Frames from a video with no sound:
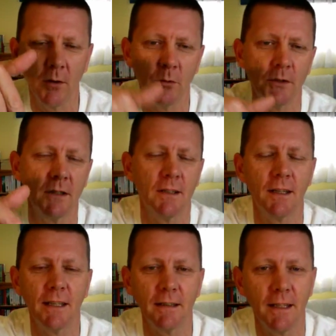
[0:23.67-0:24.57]
I'll put a
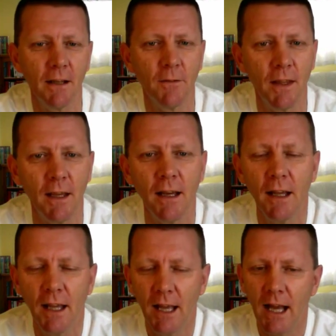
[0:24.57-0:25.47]
link down there.
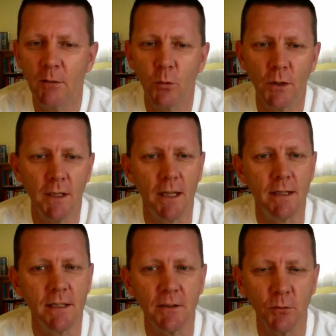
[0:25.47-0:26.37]
And what it
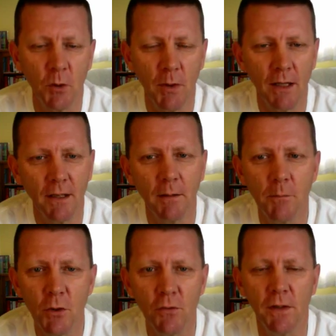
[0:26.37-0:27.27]
is, it's all about a
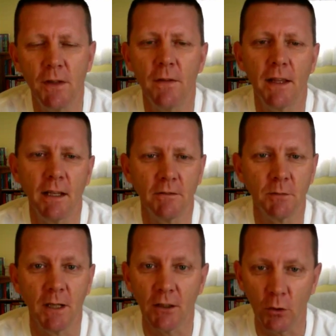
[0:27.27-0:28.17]
movie that they're going
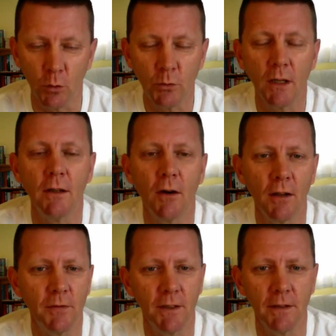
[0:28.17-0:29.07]
to make called
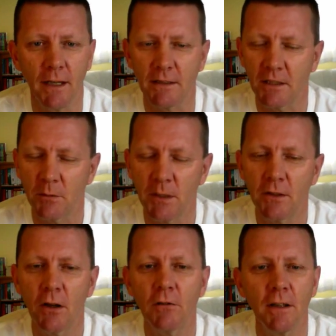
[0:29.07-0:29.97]
Life in a Day. It's going to be
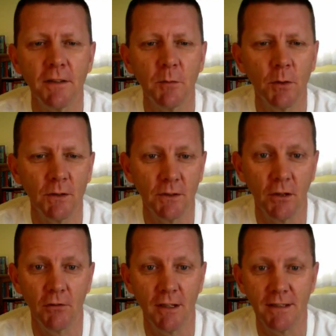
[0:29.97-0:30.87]
directed by the
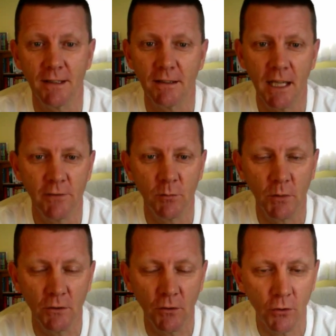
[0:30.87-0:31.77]
director
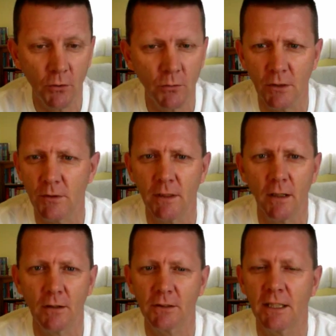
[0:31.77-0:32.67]
Kevin MacDonald, who did
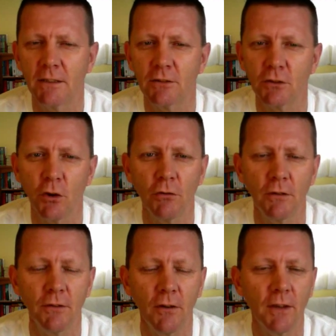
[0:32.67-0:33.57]
Last King of
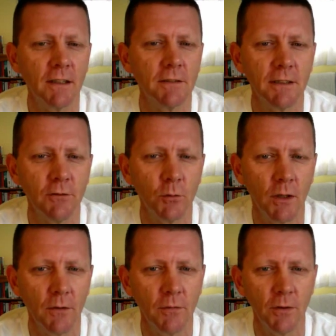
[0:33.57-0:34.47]
Scotland, I think, and
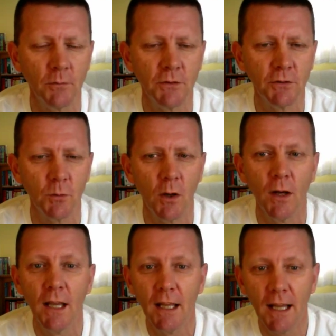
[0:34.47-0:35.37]
several other films as
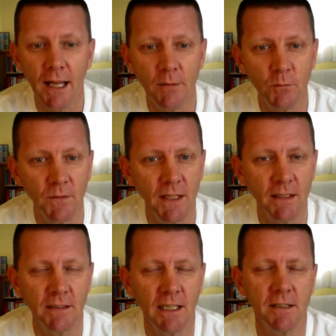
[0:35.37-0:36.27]
well. The
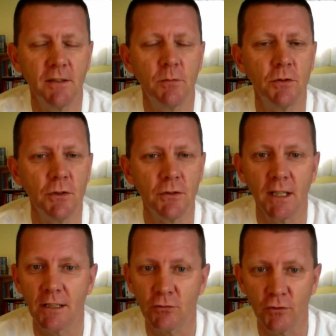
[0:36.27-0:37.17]
executive
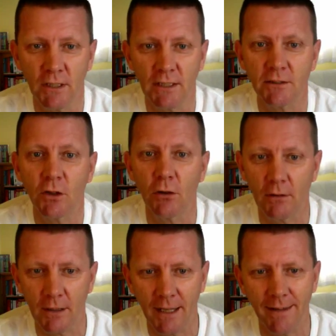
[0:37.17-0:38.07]
producer is Ridley
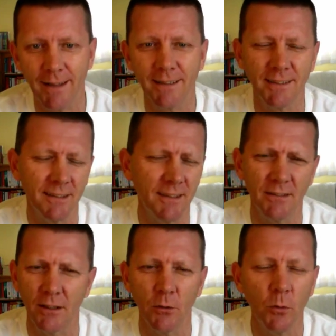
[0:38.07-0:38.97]
Scott, Gladiator,
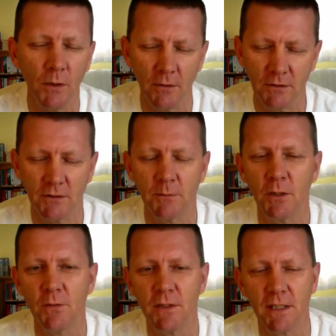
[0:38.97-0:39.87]
you know, all those
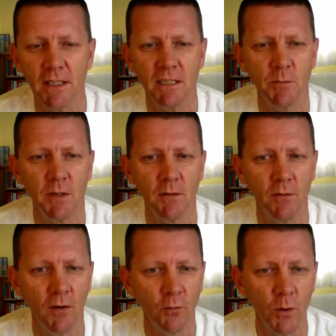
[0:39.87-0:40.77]
movies that he's been
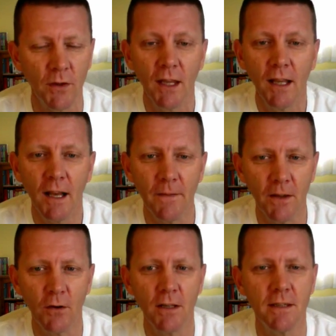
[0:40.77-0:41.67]
involved with. And
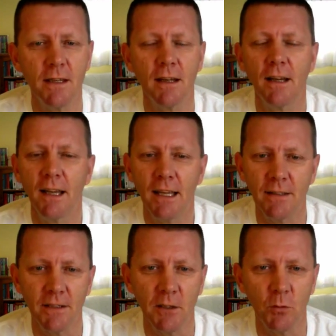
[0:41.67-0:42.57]
the idea
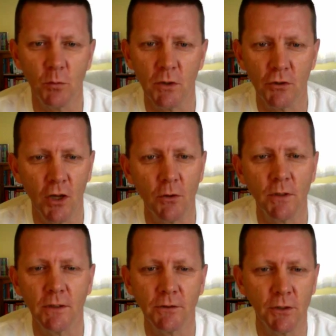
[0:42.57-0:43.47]
is that it will be
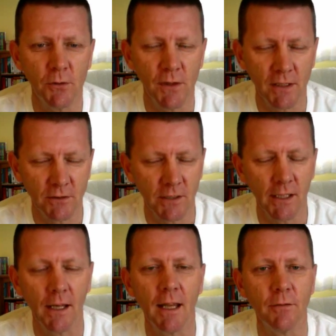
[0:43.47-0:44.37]
shown at the
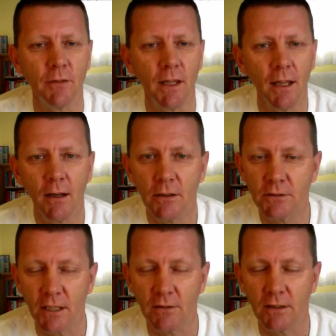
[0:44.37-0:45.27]
2011
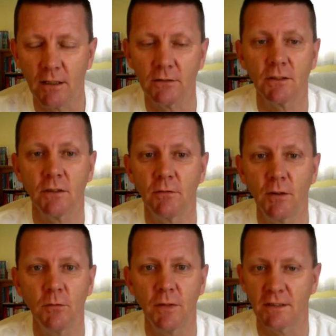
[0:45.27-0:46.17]
Sundance
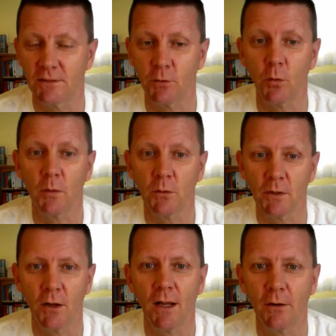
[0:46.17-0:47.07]
Film Festival. And we all
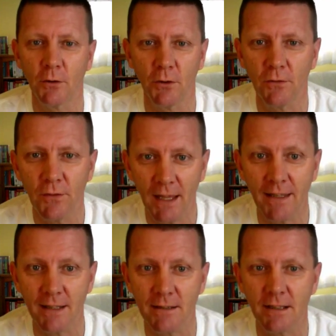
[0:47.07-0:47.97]
know how good
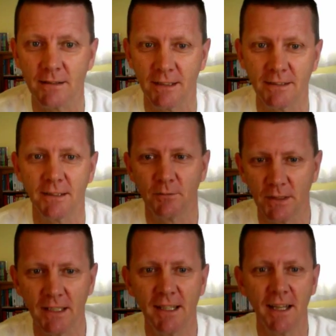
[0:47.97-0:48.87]
that is as
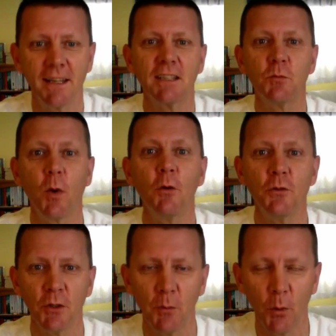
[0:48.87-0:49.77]
an
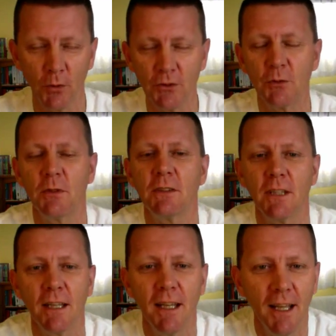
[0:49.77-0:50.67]
exposure point, should we
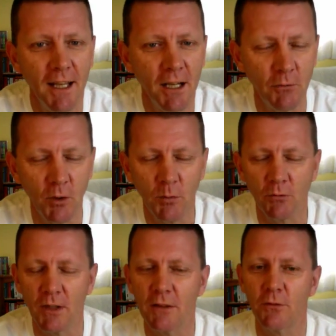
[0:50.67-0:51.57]
say, of
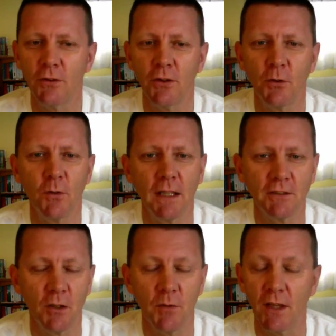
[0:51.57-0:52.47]
Robert Redford and all that
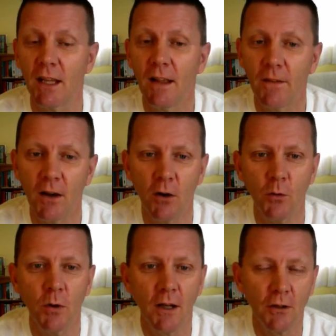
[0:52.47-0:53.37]
type of thing. The
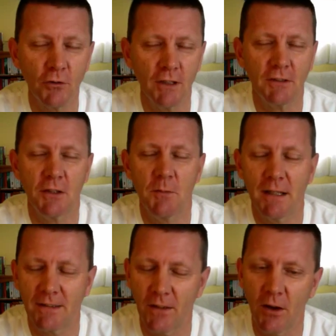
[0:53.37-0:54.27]
whole crux of the
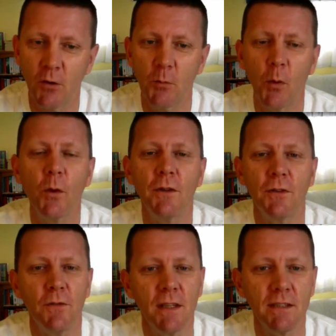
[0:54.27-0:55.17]
matter, the whole
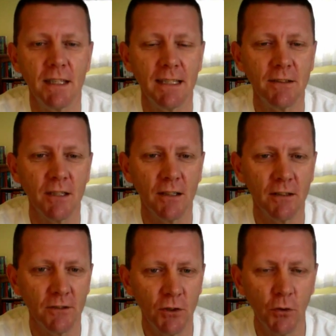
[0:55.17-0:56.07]
point of this is to
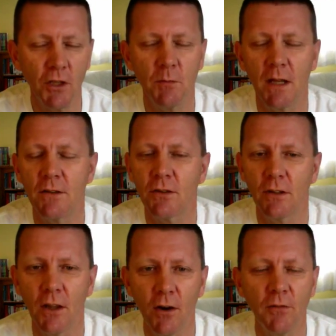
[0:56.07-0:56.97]
document
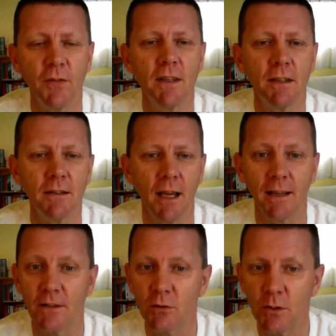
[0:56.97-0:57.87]
life in a
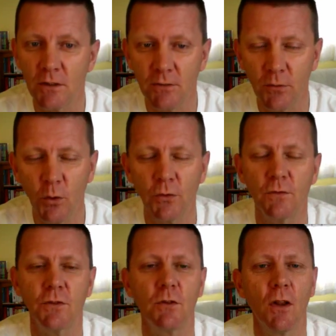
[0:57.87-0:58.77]
day, the 24th
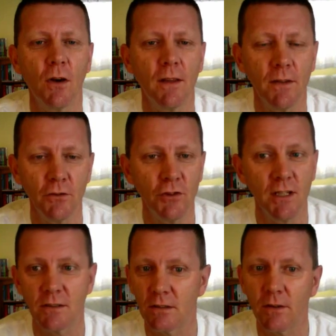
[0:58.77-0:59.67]
of July this
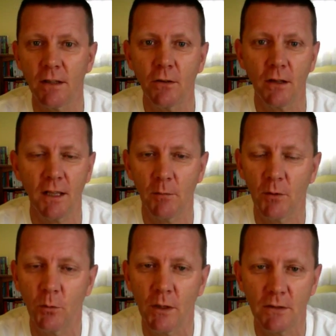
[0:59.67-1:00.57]
year, so you've only got a
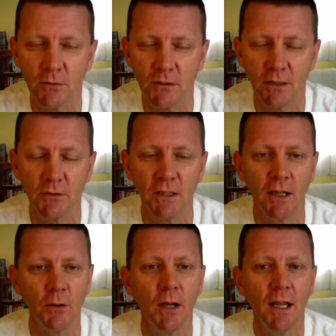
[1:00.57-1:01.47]
couple of weeks or so to
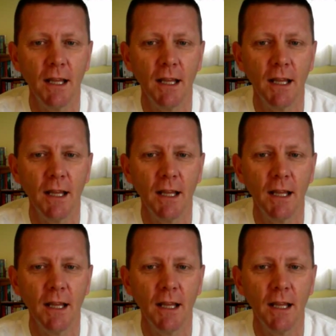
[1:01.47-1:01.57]
go.